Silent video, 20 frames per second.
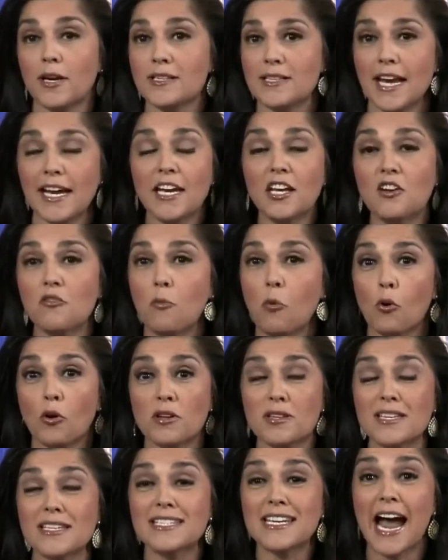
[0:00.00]
executive
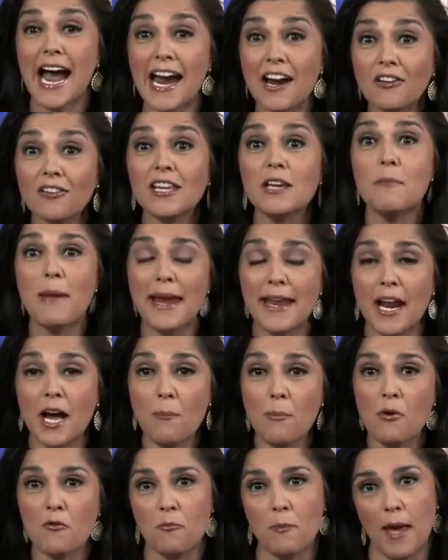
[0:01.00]
board is entirely made
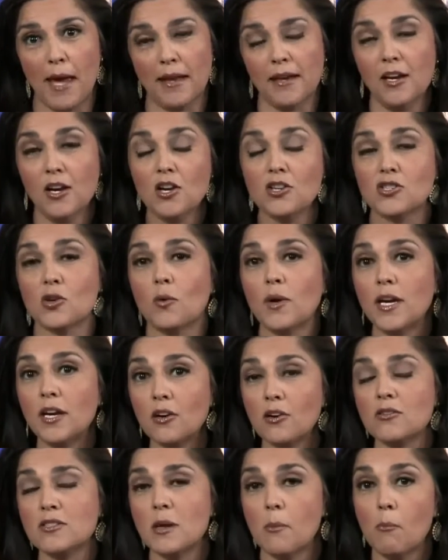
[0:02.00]
up of men. So
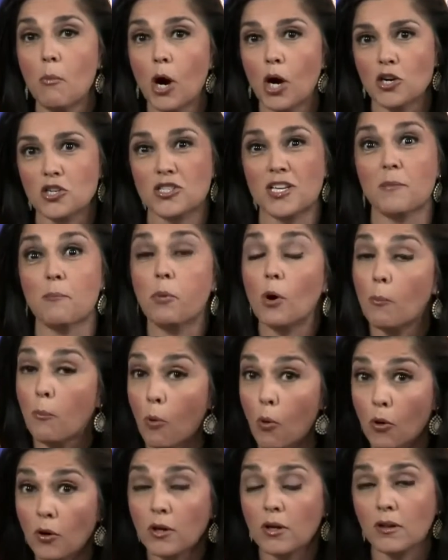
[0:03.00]
here's a march that
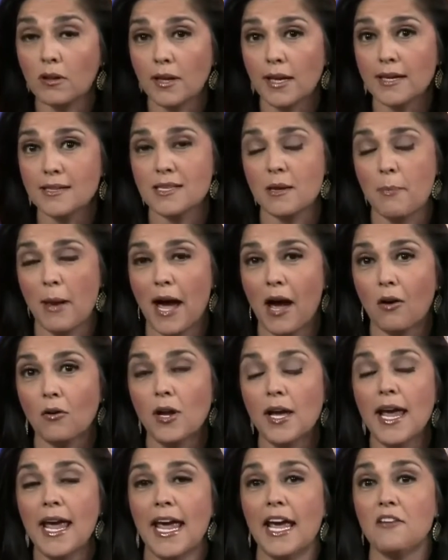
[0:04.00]
purportedly is about
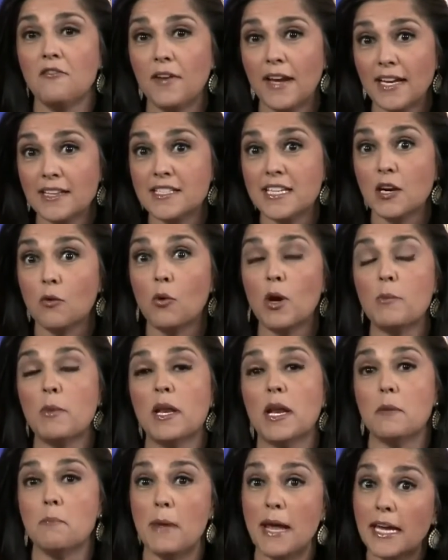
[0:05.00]
advancing
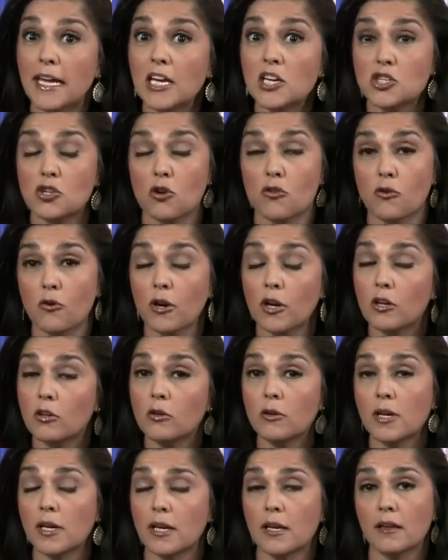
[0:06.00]
women and making sure they're
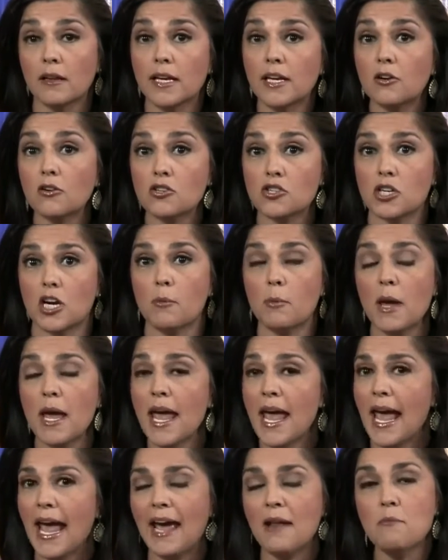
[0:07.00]
included in leadership.
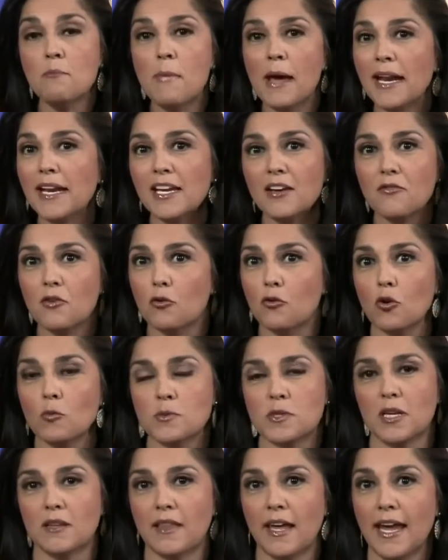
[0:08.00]
And many of the
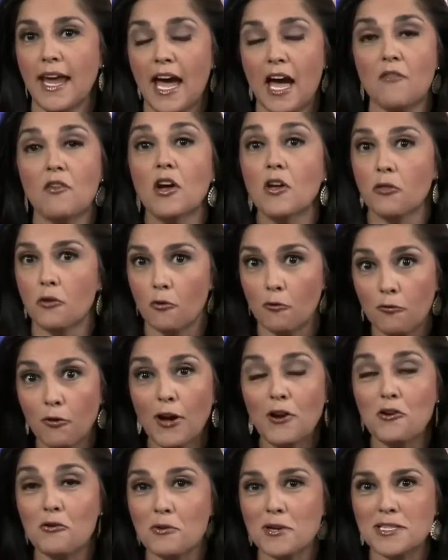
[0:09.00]
groups that they have, their
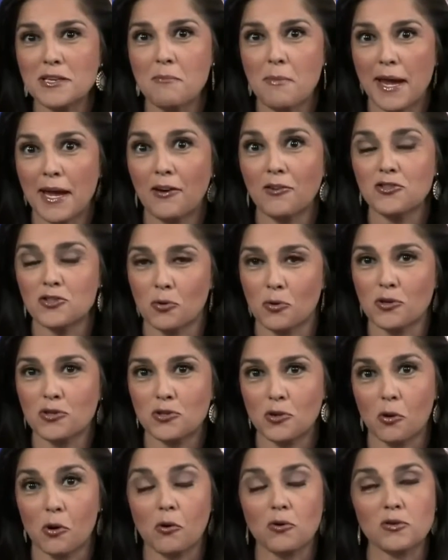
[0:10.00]
funder is a male, George
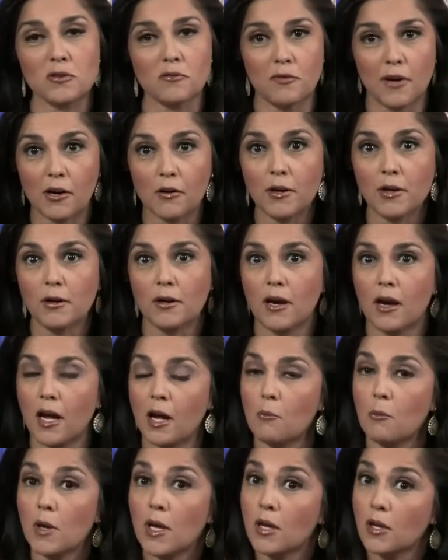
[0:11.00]
Soros, a very
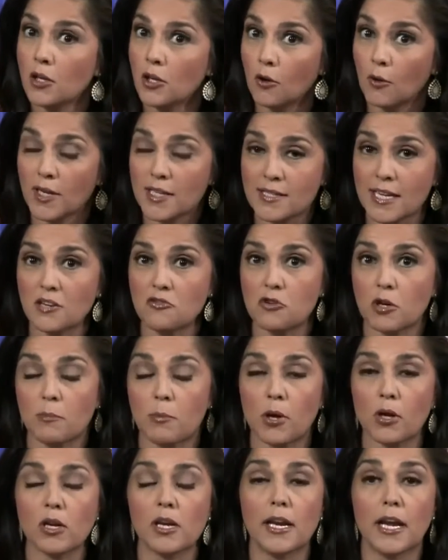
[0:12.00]
eccentric
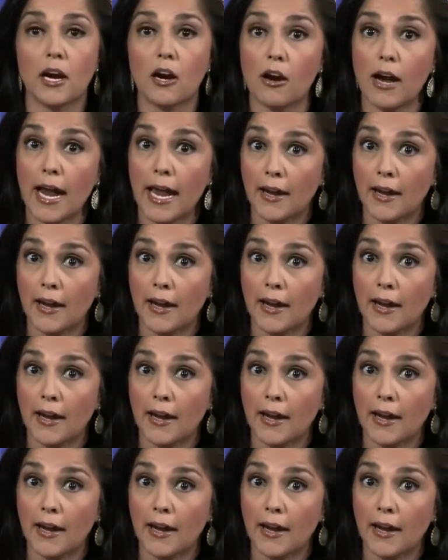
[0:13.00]
billionaire,